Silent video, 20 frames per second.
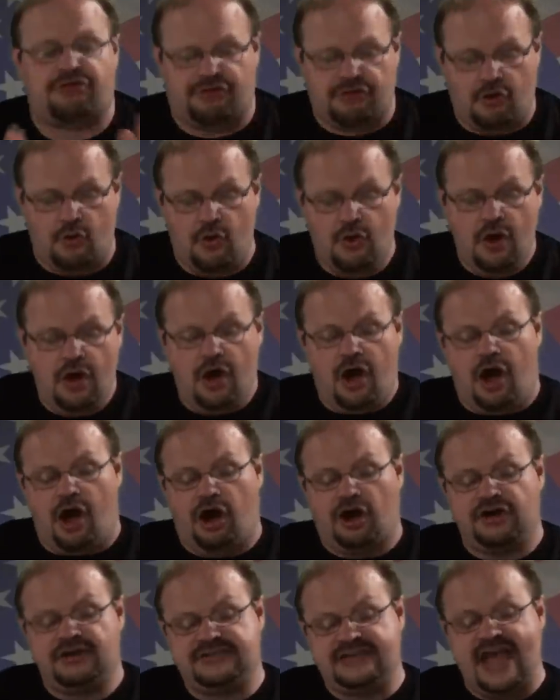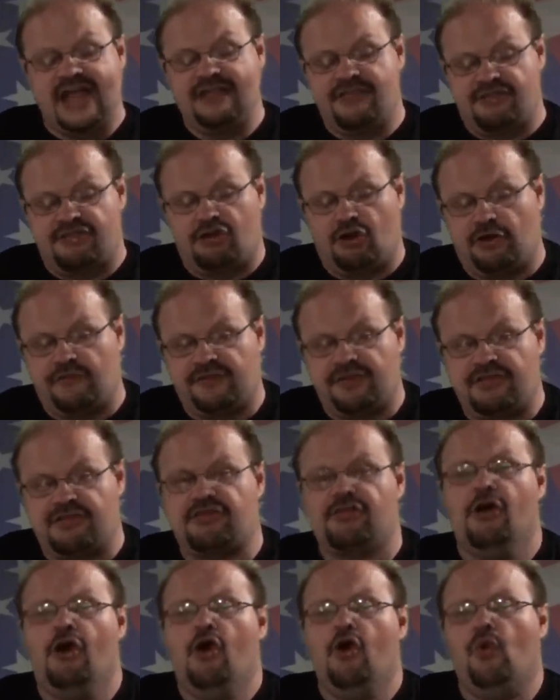So our debt
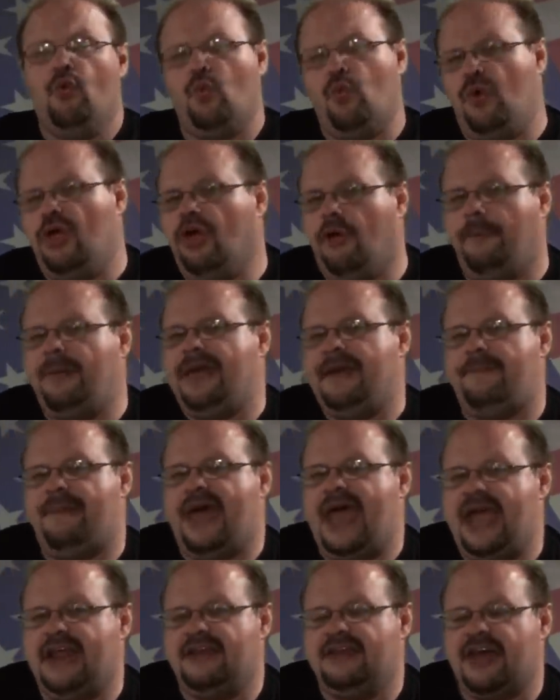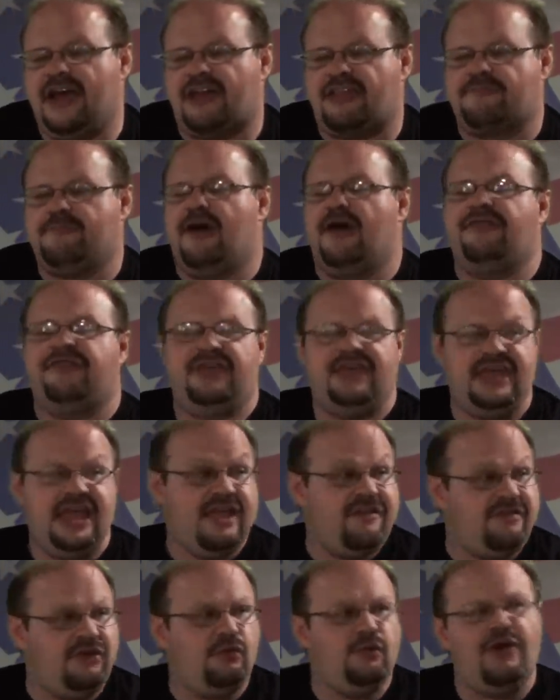service will be paid next month,
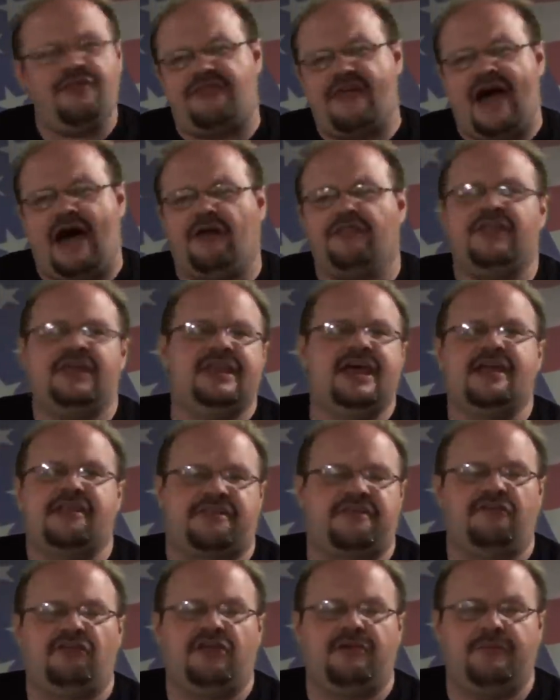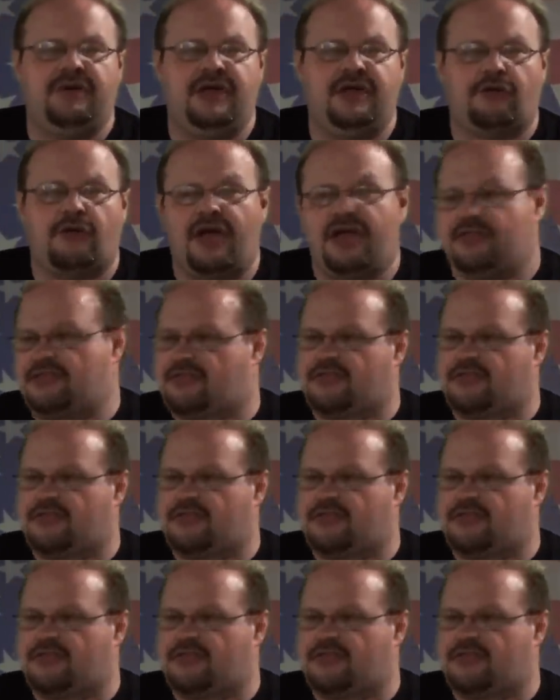even without the debt ceiling being raised.